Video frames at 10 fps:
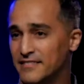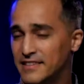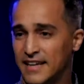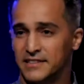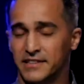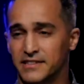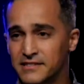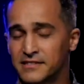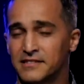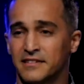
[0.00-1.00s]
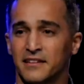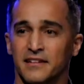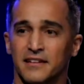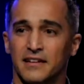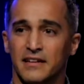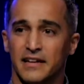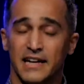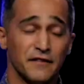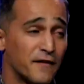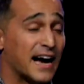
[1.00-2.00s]
They did it.
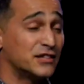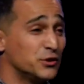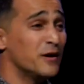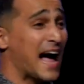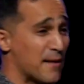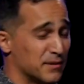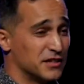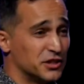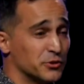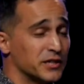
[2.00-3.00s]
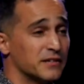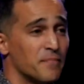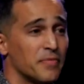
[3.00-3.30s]
And if I do happen to do it,